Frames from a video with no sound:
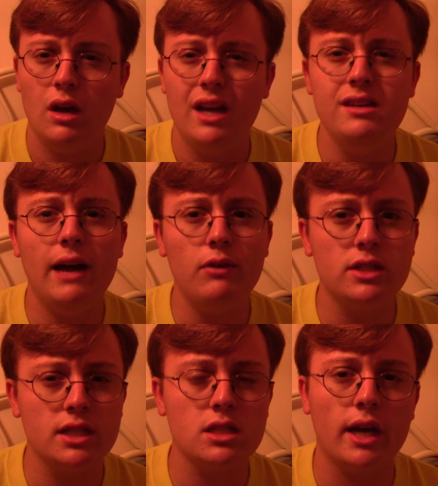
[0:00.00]
Never
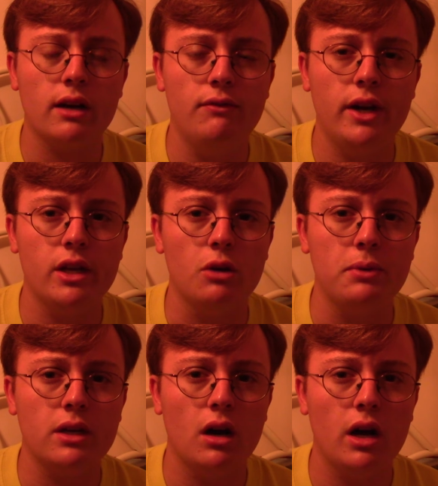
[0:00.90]
dislike a video
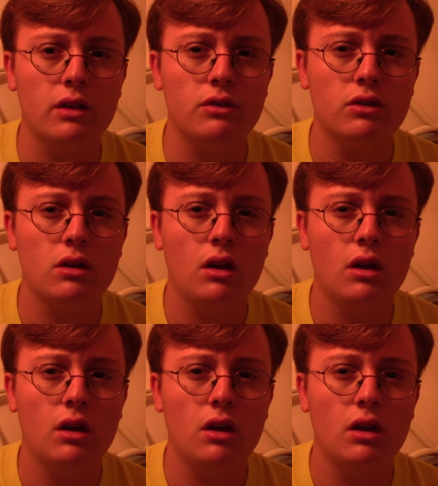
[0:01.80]
because